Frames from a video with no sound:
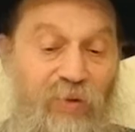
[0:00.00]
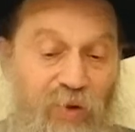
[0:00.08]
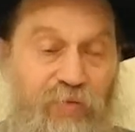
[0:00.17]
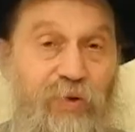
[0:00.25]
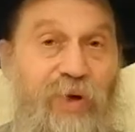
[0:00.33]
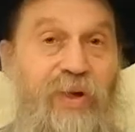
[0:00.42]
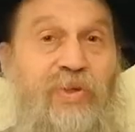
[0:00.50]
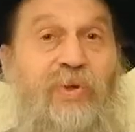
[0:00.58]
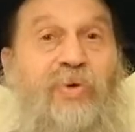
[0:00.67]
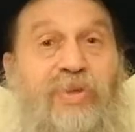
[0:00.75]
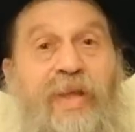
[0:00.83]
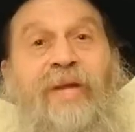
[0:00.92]
to look for an
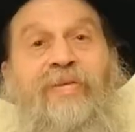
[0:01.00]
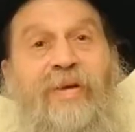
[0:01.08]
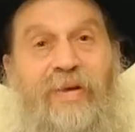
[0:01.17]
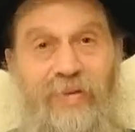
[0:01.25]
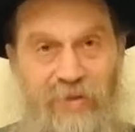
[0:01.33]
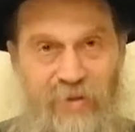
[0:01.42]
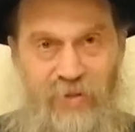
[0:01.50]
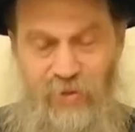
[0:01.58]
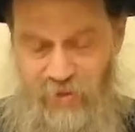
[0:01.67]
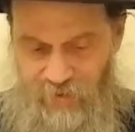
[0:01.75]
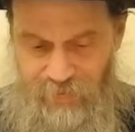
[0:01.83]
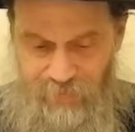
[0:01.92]
excuse not to eat in the
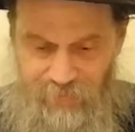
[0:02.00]
sukkah.